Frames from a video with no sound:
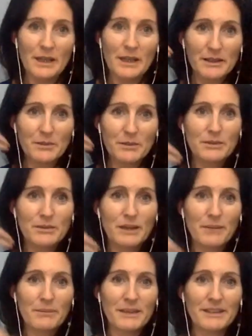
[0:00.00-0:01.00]
you
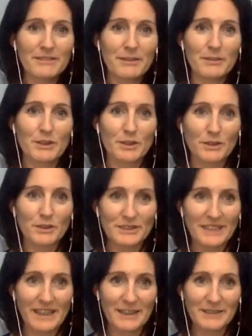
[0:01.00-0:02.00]
dump it from your shoulders
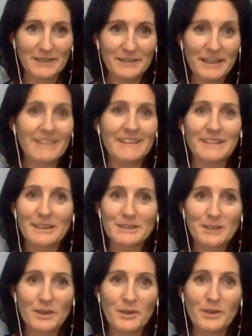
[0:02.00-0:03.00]
down i think that's
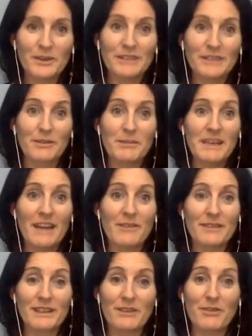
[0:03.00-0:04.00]
so cool and for me i
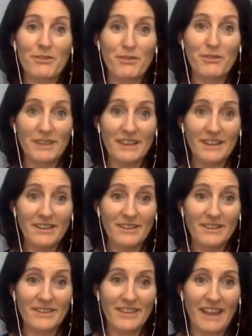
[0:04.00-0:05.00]
really
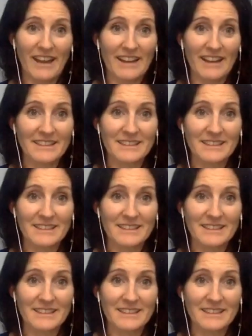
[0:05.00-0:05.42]
feel that